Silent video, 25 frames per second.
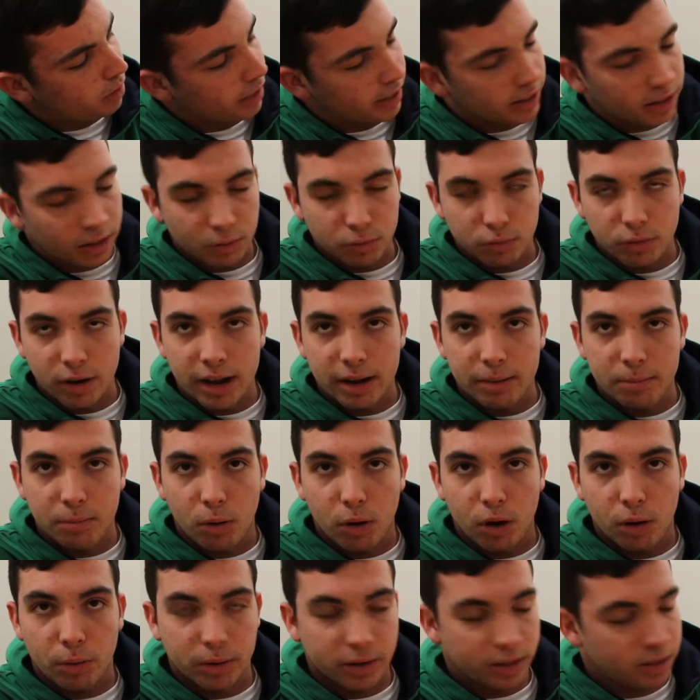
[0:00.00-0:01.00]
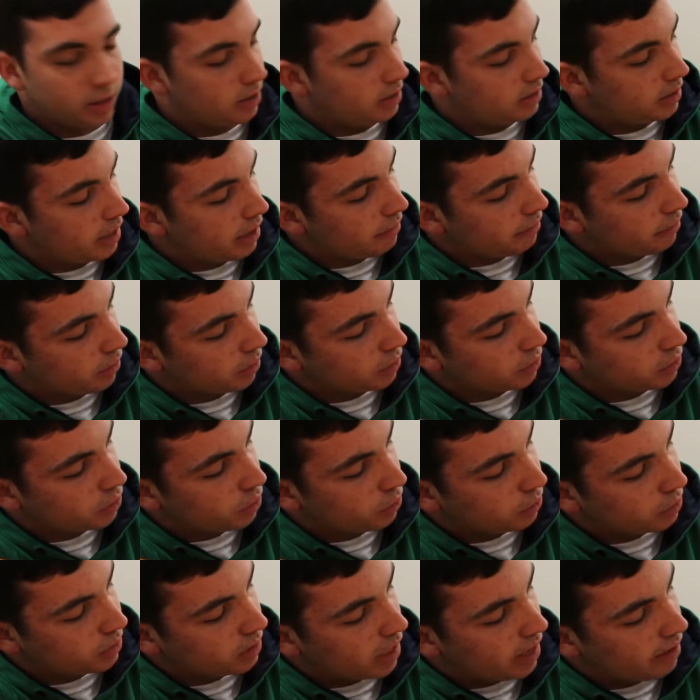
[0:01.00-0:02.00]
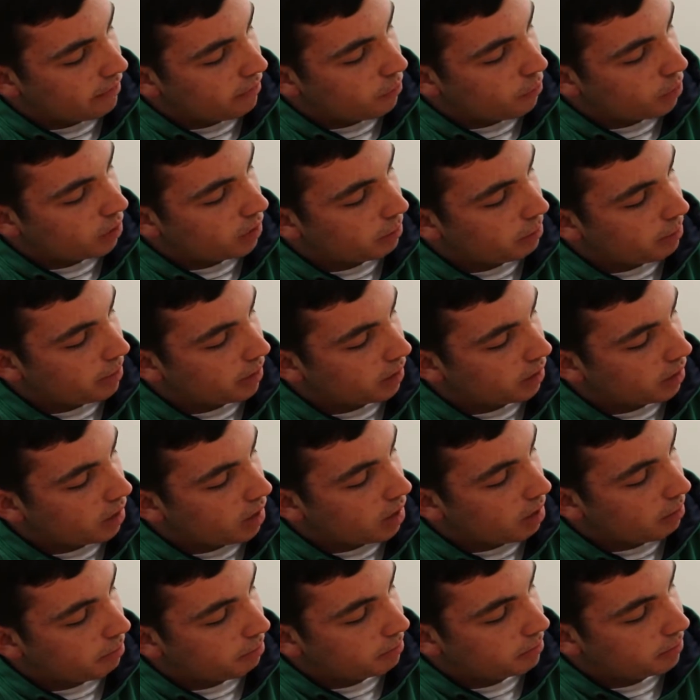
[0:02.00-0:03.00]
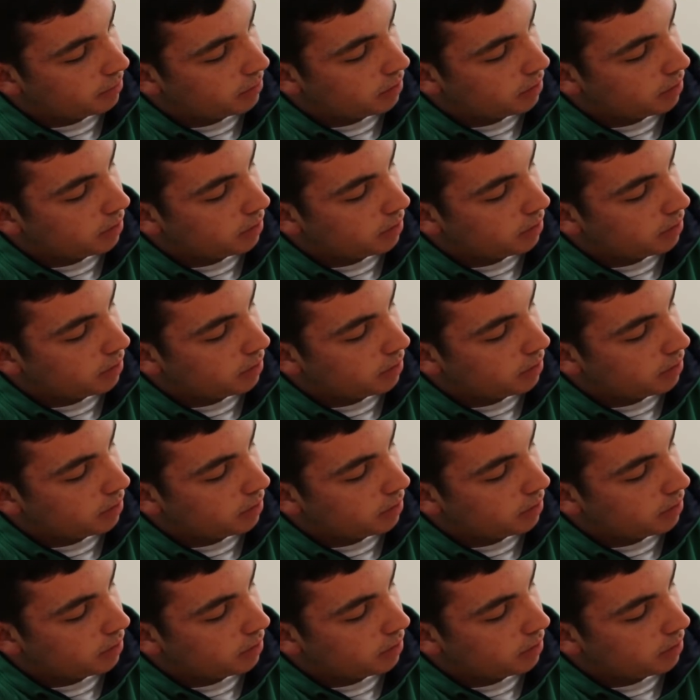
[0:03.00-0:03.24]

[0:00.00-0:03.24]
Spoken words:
like the red part where it says Denver. So say if I wanted to pick up